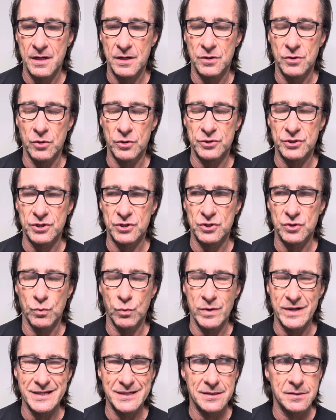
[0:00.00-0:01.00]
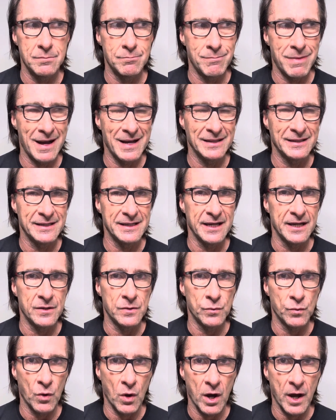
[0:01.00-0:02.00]
not just wheat, barley,
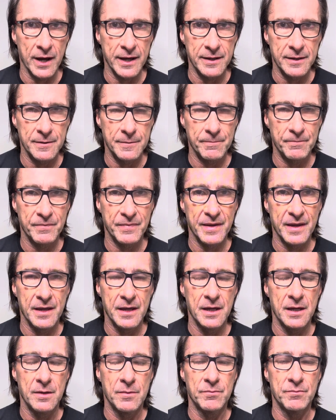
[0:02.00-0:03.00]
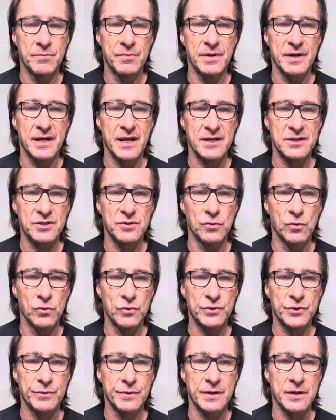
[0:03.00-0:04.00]
and rye, but it has to
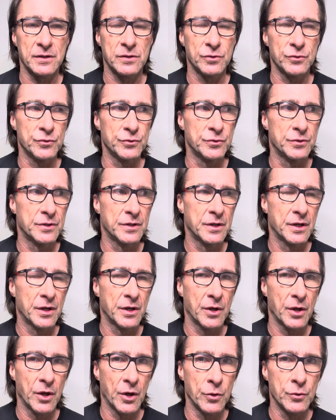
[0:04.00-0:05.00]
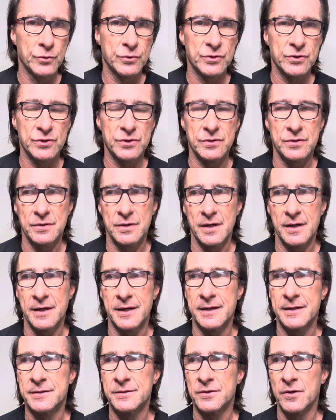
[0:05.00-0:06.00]
also include oats,
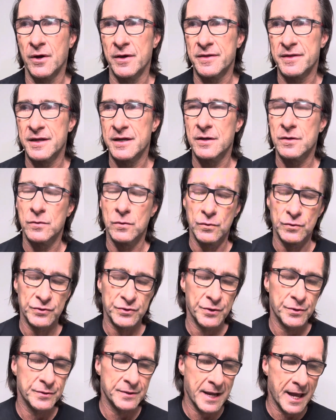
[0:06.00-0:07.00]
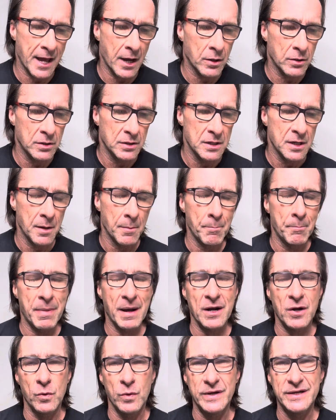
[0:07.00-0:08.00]
and I think also now
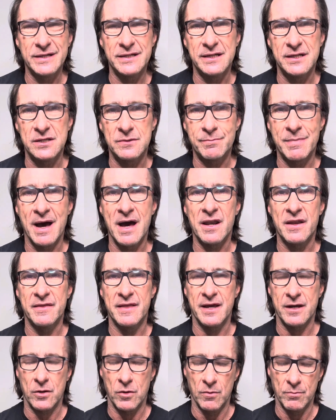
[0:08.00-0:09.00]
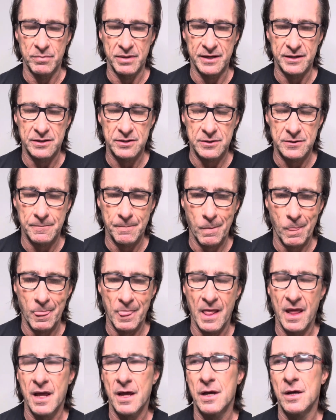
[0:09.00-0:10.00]
buckwheat is part of that complex.
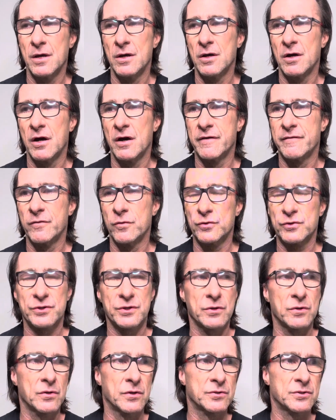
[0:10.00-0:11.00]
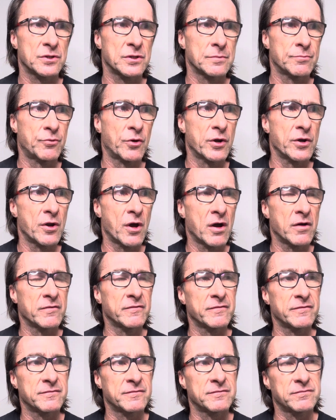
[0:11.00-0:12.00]
I've also gone to the point of